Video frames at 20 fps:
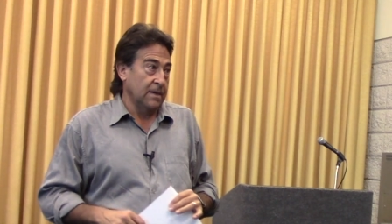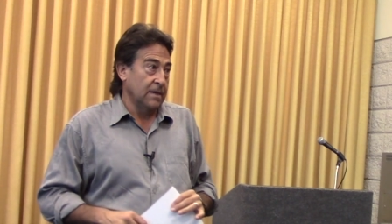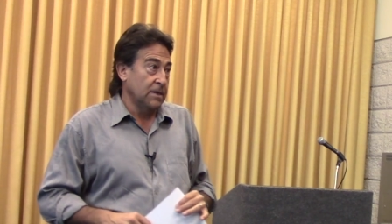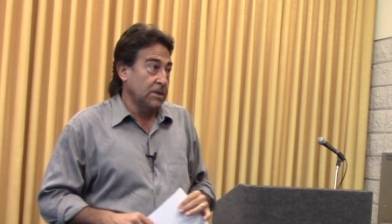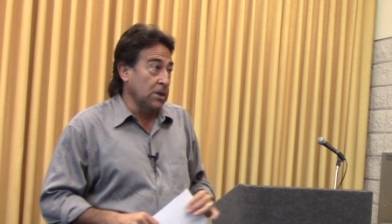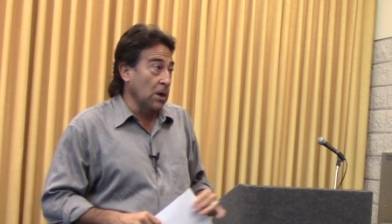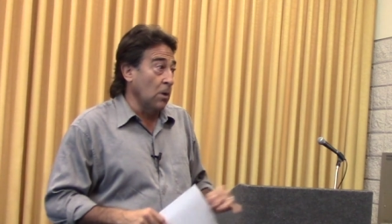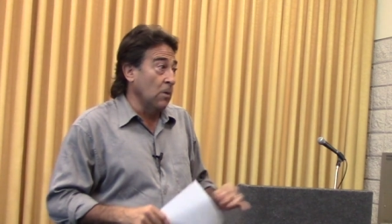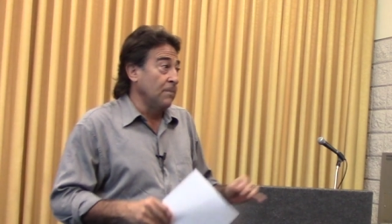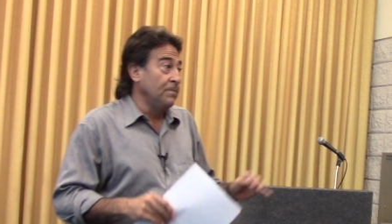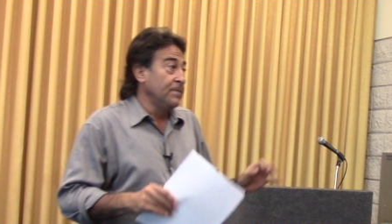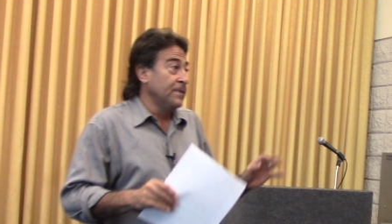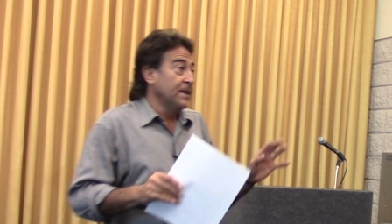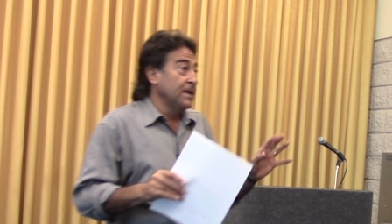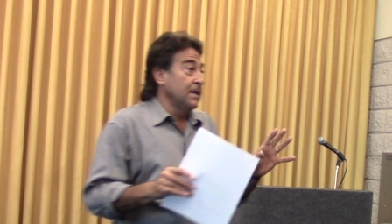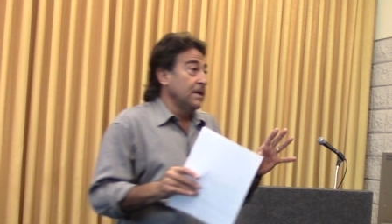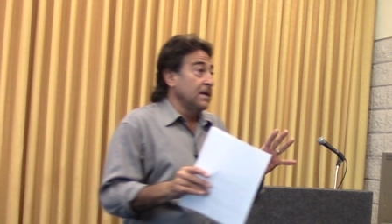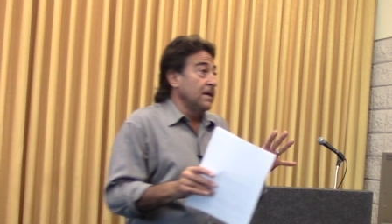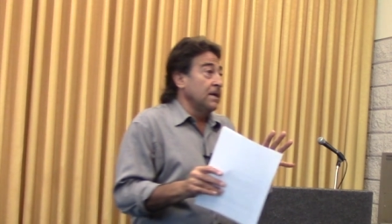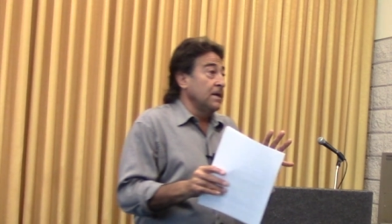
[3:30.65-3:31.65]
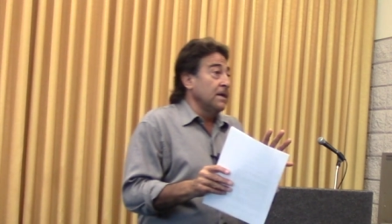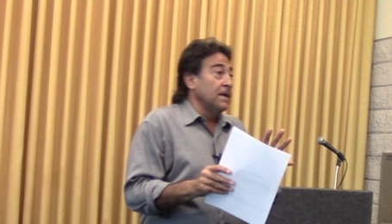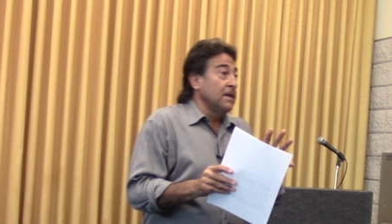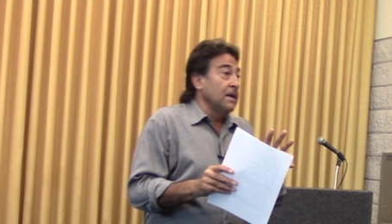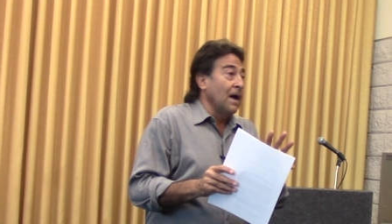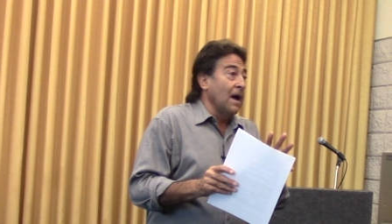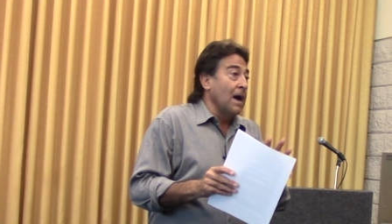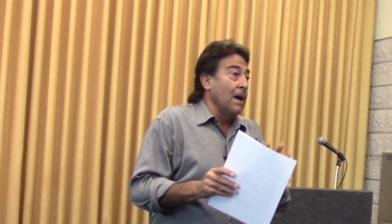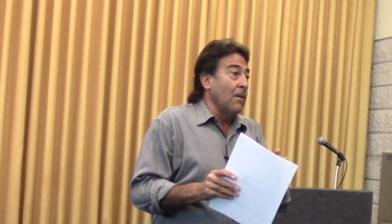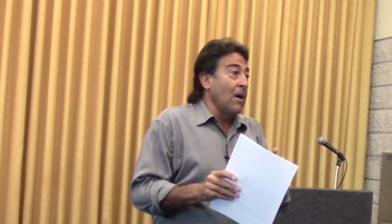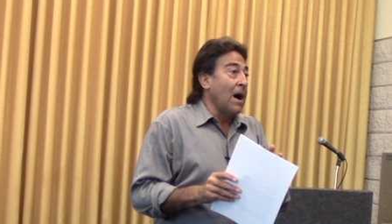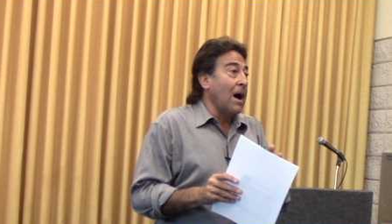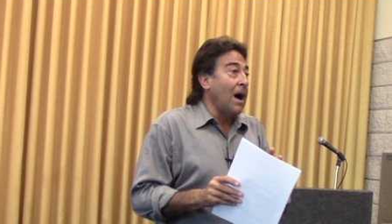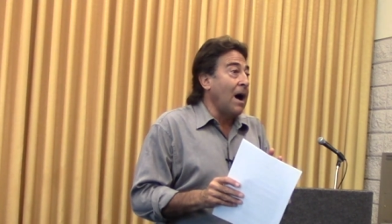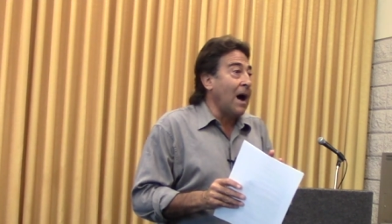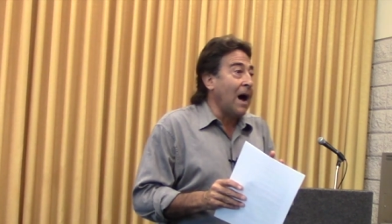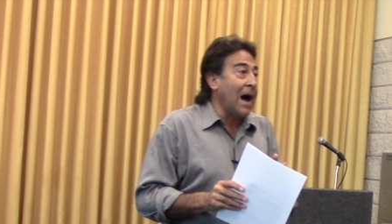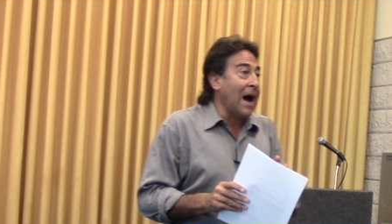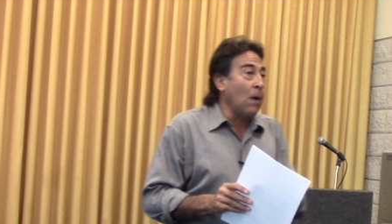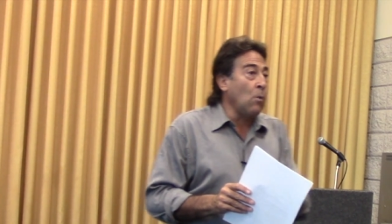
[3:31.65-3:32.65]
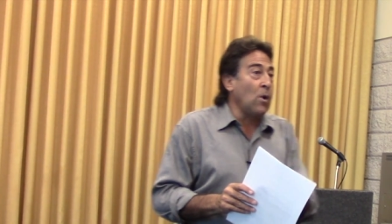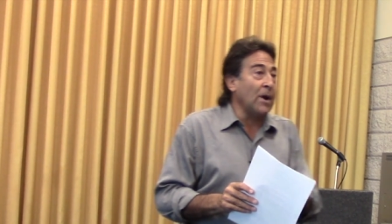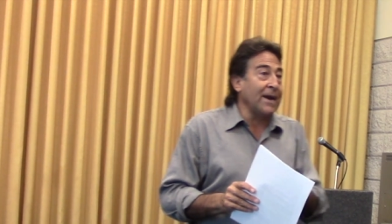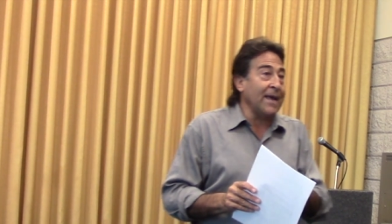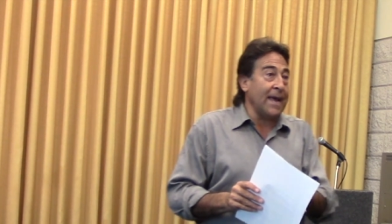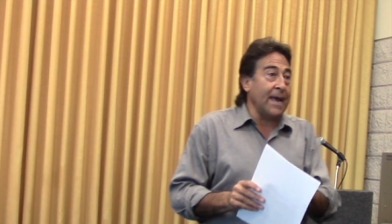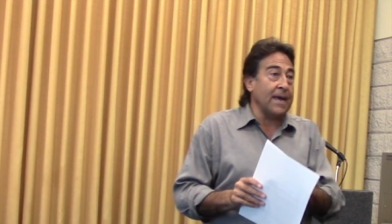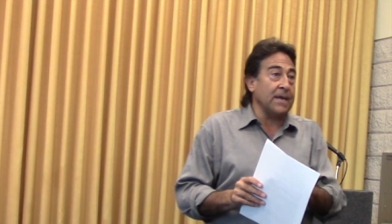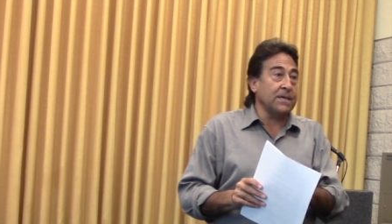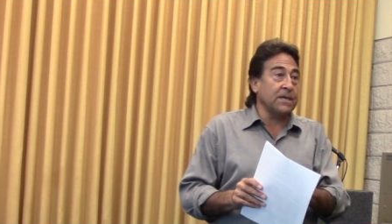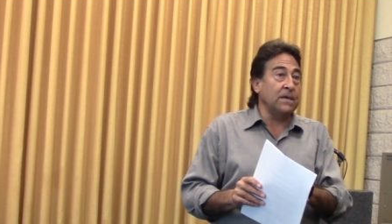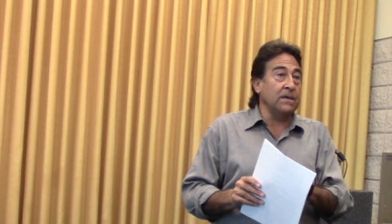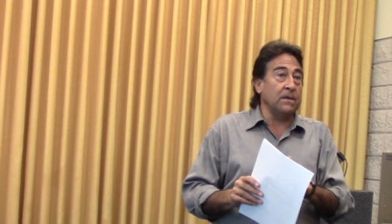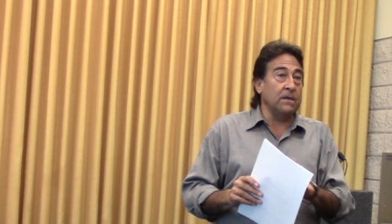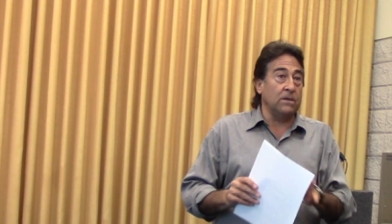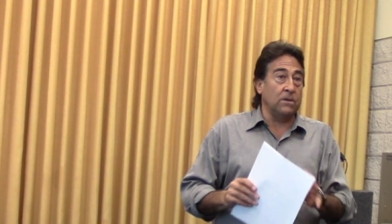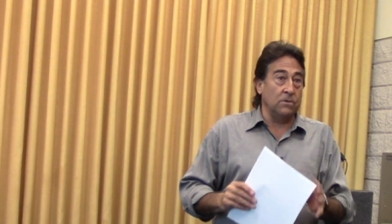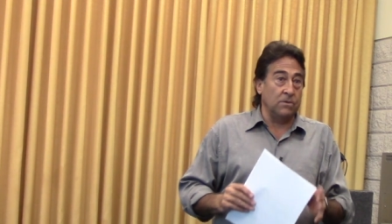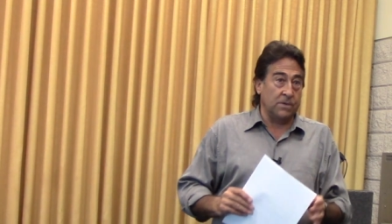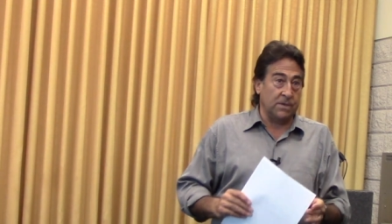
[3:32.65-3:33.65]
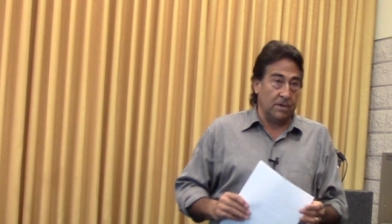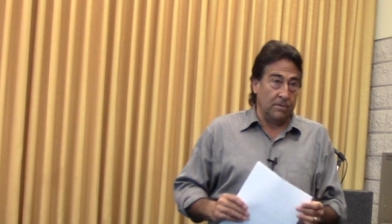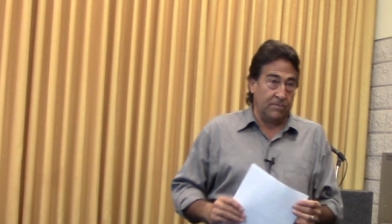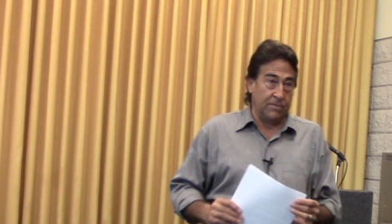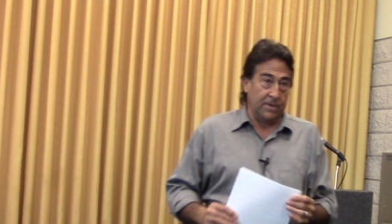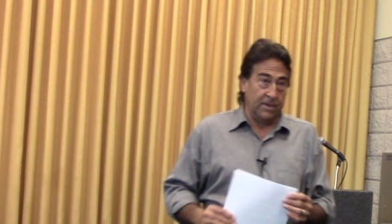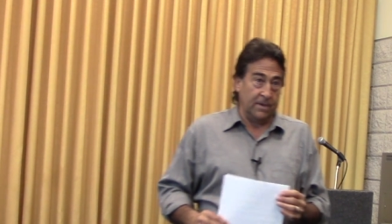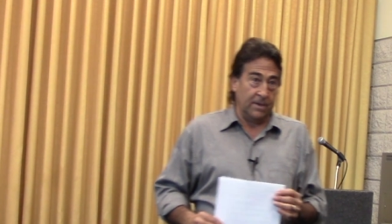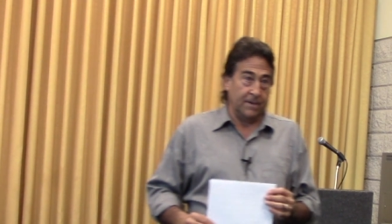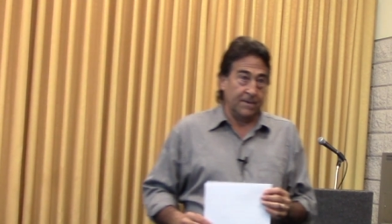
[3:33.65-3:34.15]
So, I want to ask you to do something.